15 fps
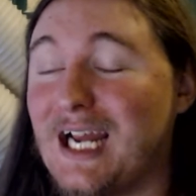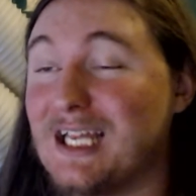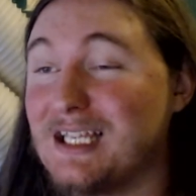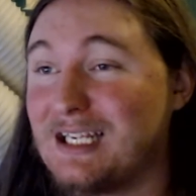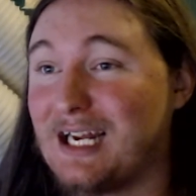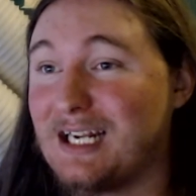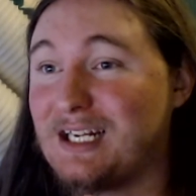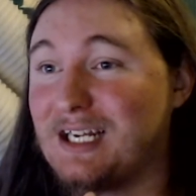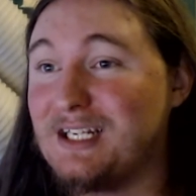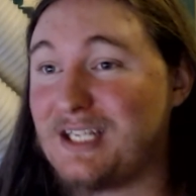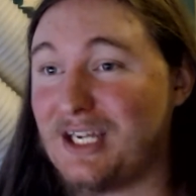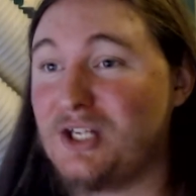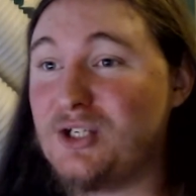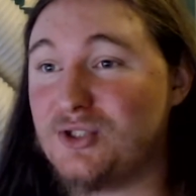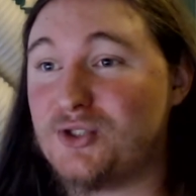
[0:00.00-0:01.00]
and then I
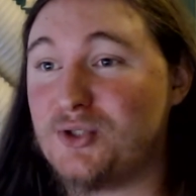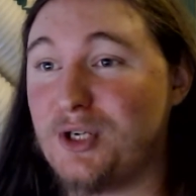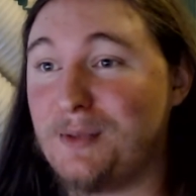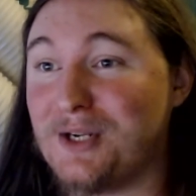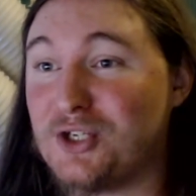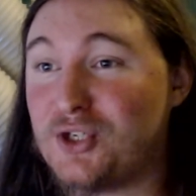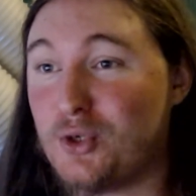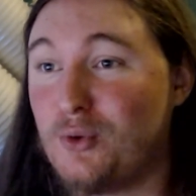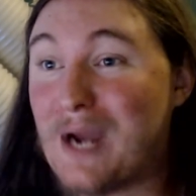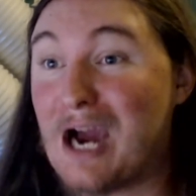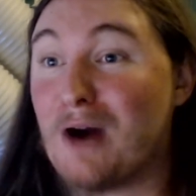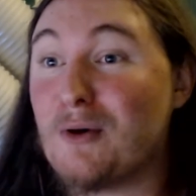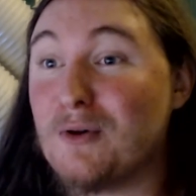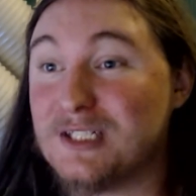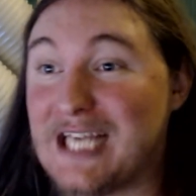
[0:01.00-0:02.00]
continued streaming 2
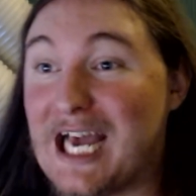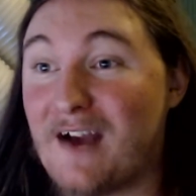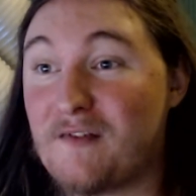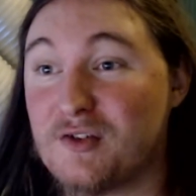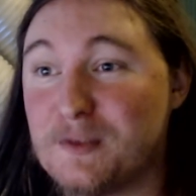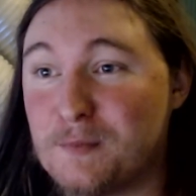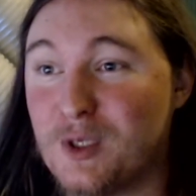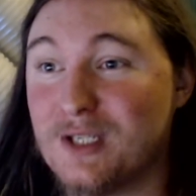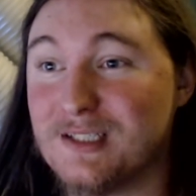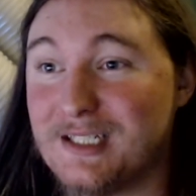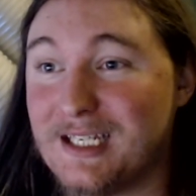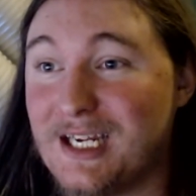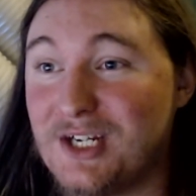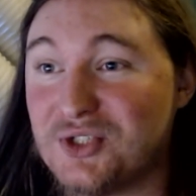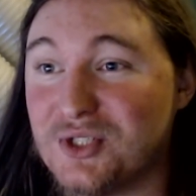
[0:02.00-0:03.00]
hours after the
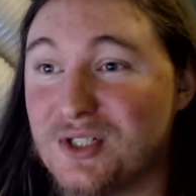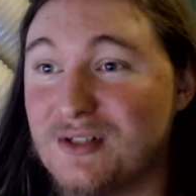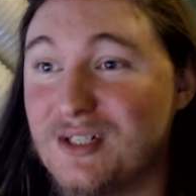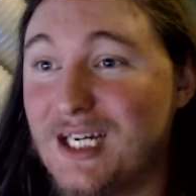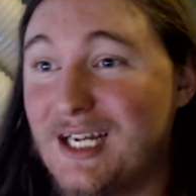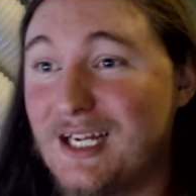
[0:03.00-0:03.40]
presentation,